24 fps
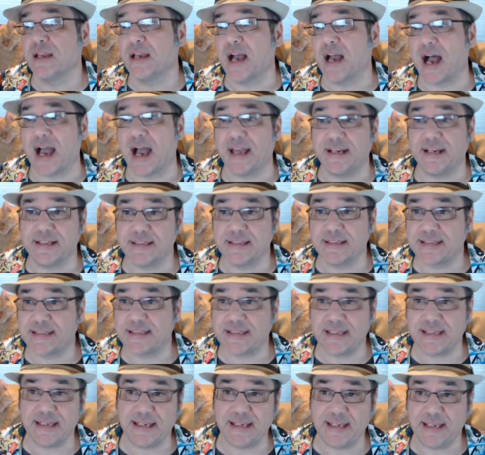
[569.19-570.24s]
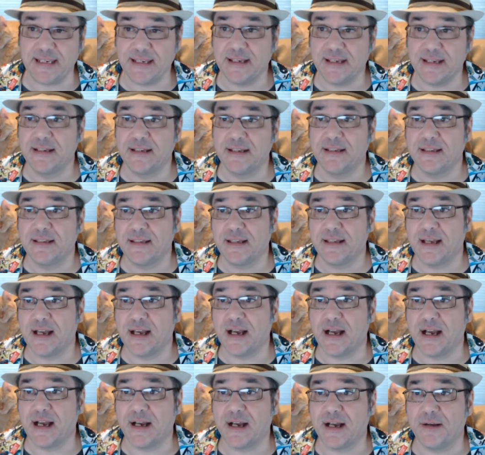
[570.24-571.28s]
I didn't see,
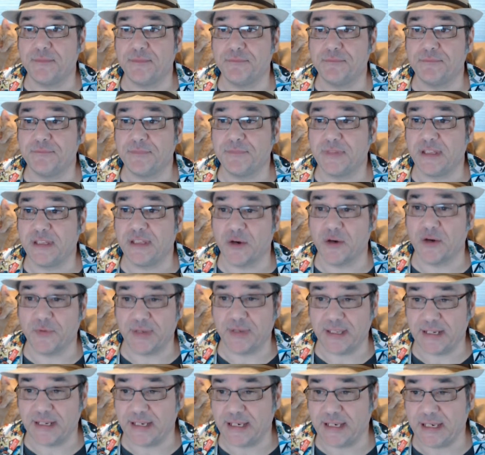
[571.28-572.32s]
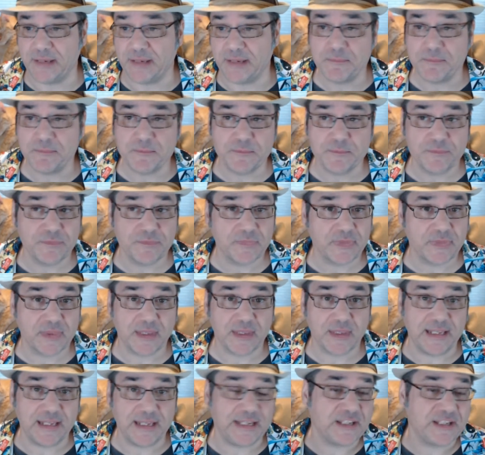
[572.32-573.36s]
you know, any
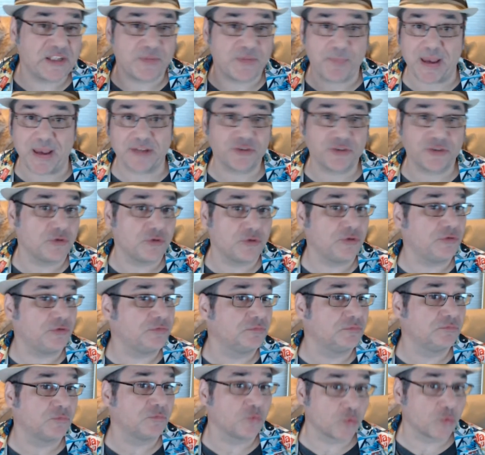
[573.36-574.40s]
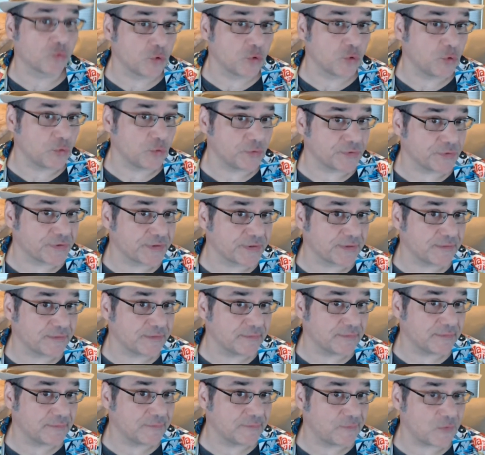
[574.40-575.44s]
special rules
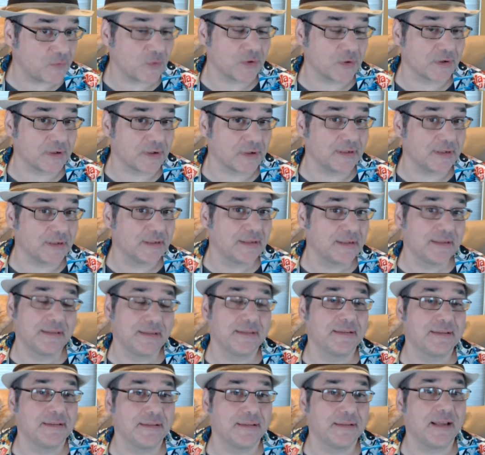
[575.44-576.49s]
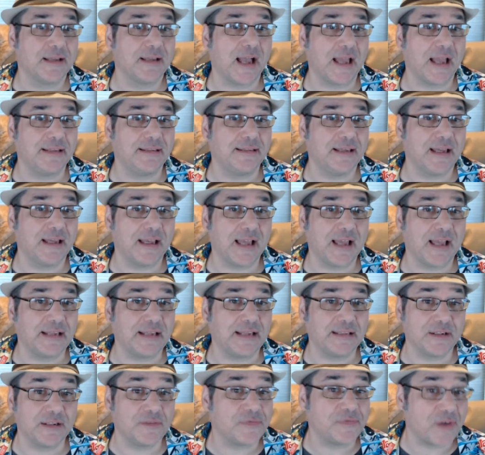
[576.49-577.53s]
for
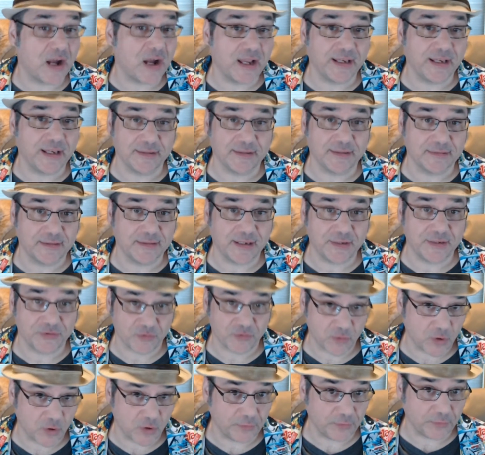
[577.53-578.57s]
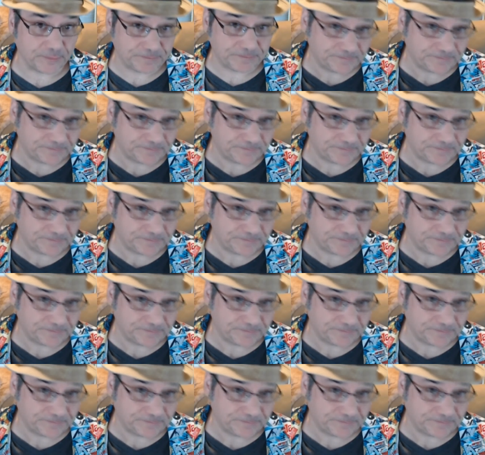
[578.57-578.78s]
identifying a scroll.